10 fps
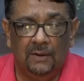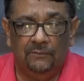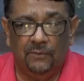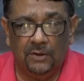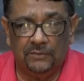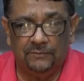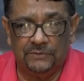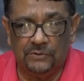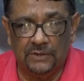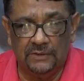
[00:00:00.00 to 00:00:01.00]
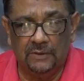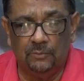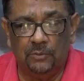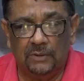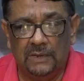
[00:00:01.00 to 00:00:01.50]
fought so that they
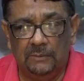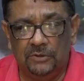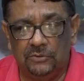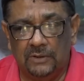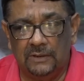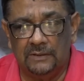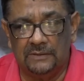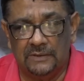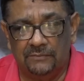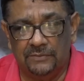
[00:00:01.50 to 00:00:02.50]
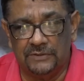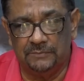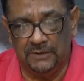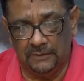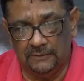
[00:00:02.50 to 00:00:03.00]
were able to get their severance
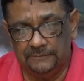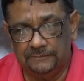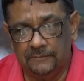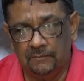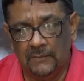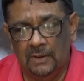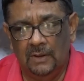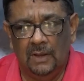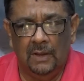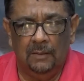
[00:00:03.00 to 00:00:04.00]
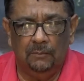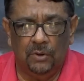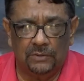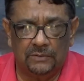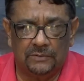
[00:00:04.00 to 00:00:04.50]
pay.
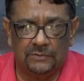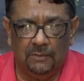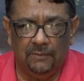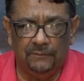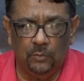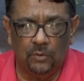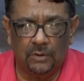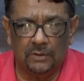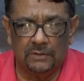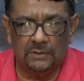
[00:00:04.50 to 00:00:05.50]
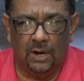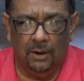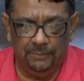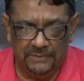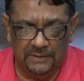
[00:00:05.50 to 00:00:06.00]
But some of the workers
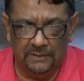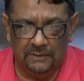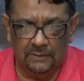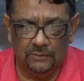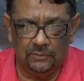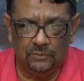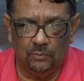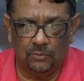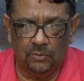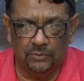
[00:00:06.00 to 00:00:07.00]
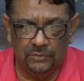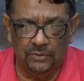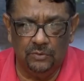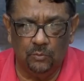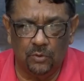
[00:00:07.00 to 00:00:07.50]
opted to
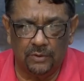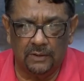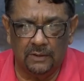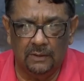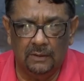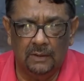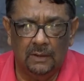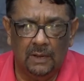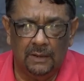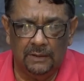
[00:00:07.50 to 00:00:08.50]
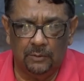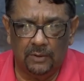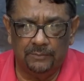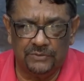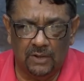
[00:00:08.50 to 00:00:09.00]
continue working, and they were
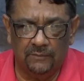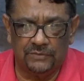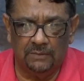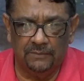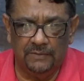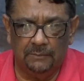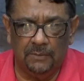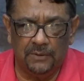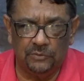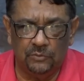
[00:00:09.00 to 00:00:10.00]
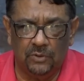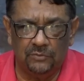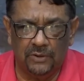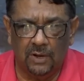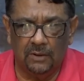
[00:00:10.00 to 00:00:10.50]
absolved. Some of them, about
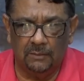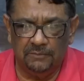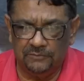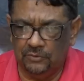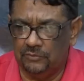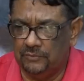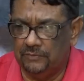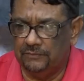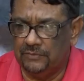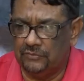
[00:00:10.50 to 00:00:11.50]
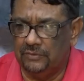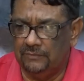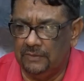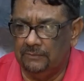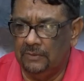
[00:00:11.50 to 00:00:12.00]
253 of
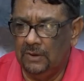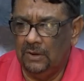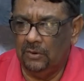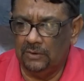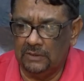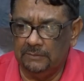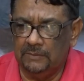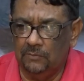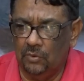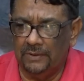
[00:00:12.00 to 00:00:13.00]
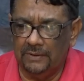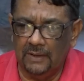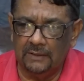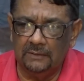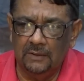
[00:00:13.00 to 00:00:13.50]
them, or a little bit more than
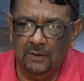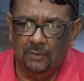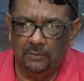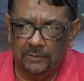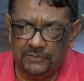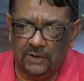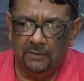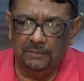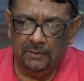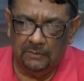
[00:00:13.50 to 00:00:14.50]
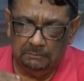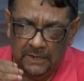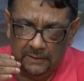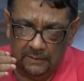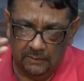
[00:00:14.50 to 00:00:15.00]
that, were absorbed
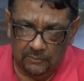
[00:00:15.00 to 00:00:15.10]
by